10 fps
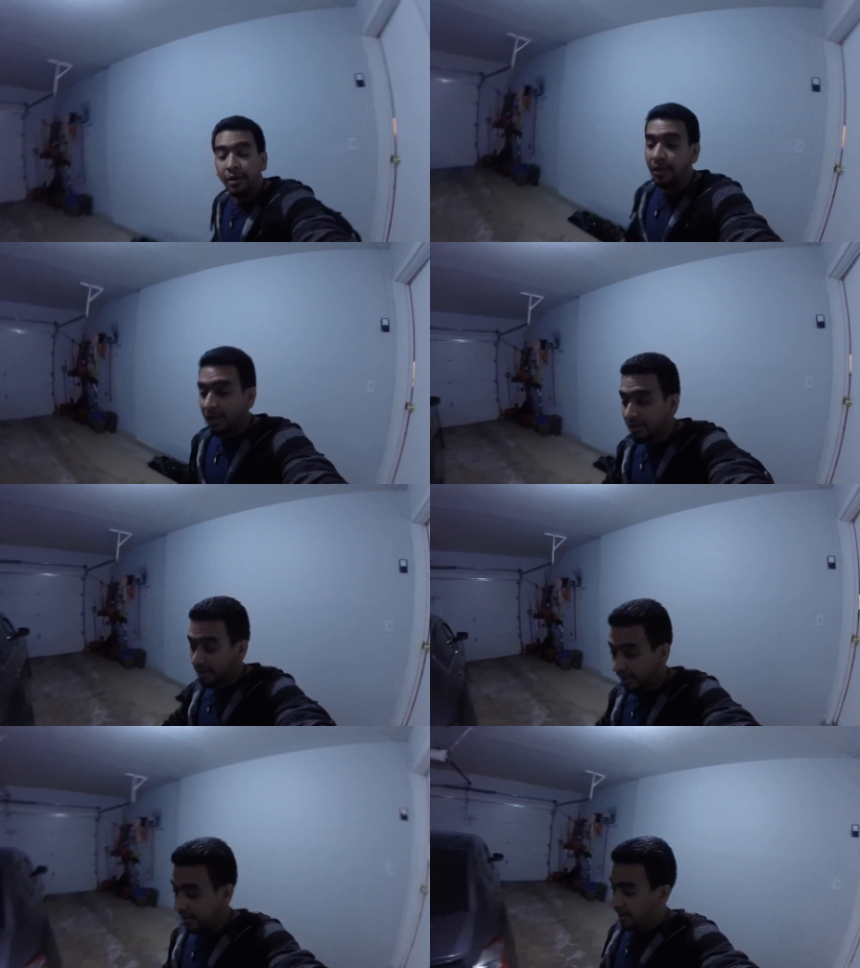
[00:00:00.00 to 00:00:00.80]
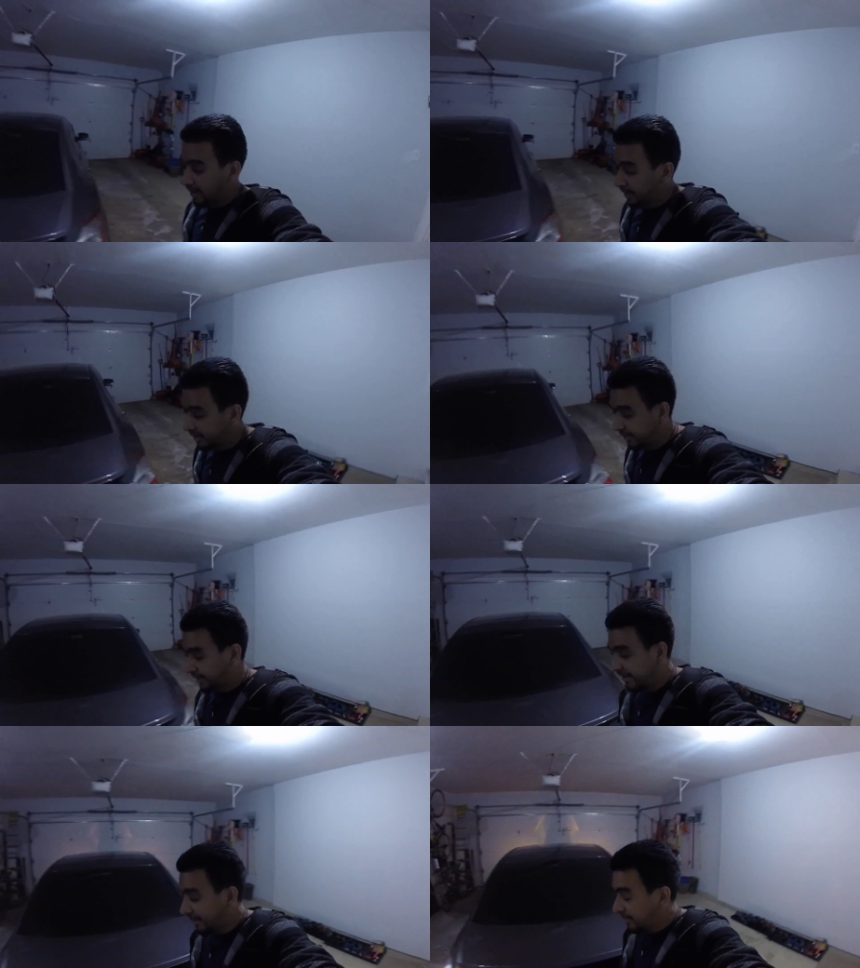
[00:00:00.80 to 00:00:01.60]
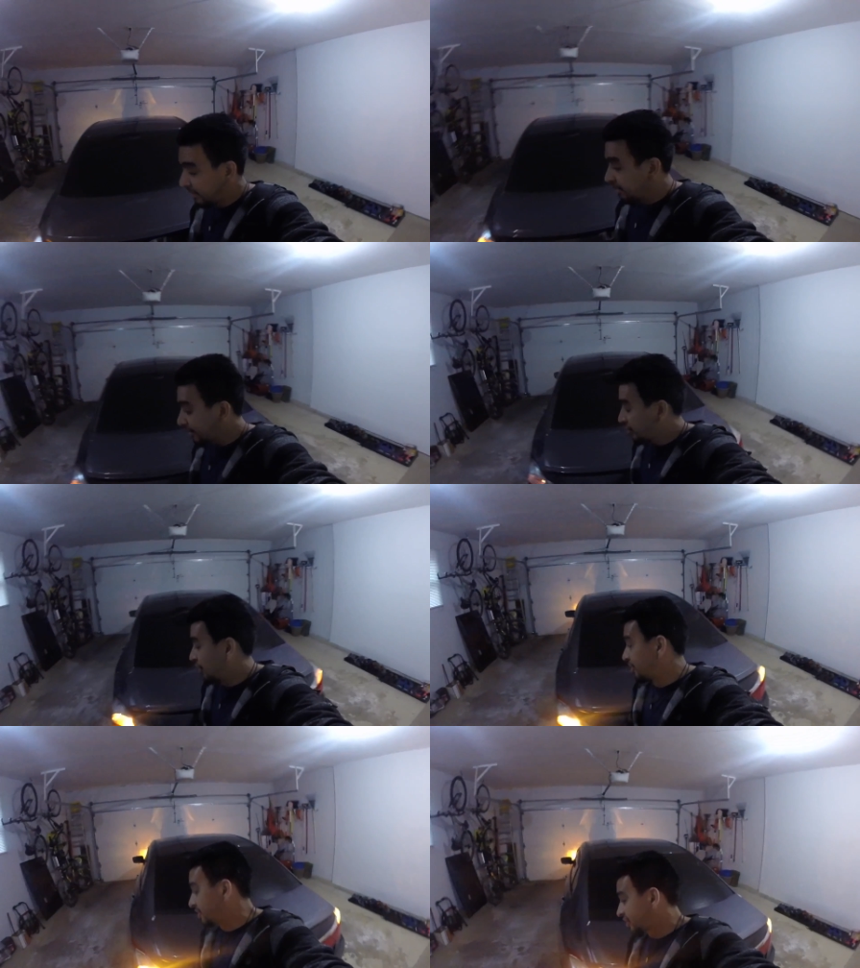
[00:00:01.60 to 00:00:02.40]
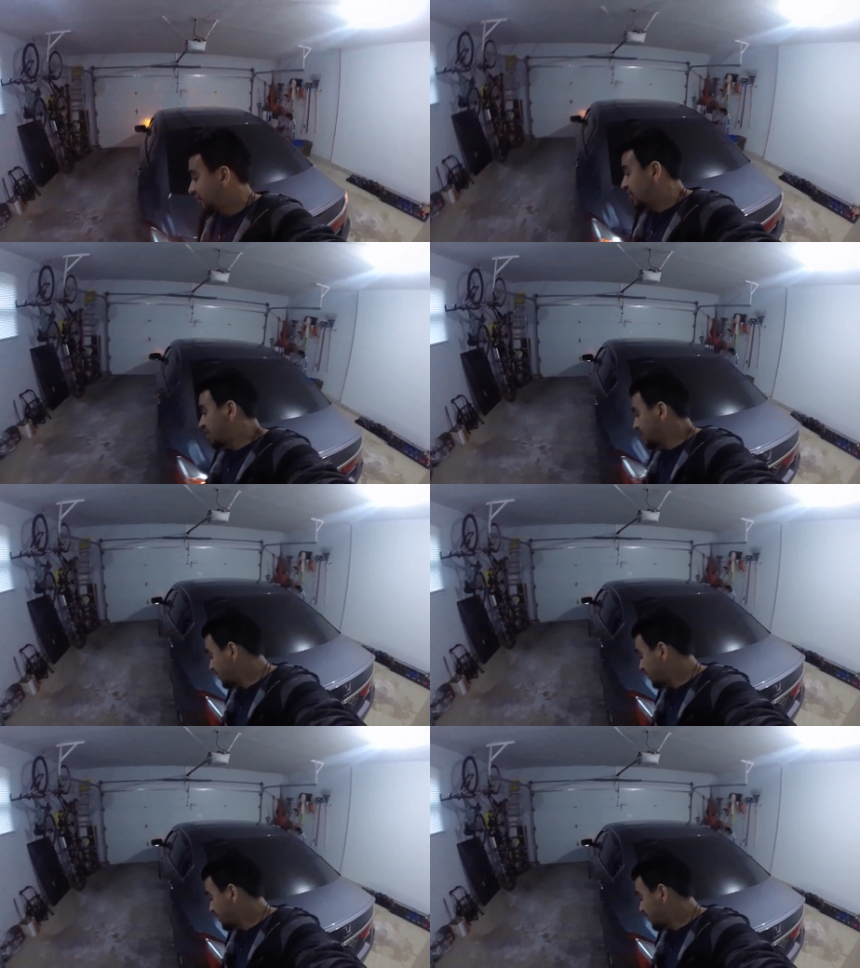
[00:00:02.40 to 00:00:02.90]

Okay. So it's time to go to church.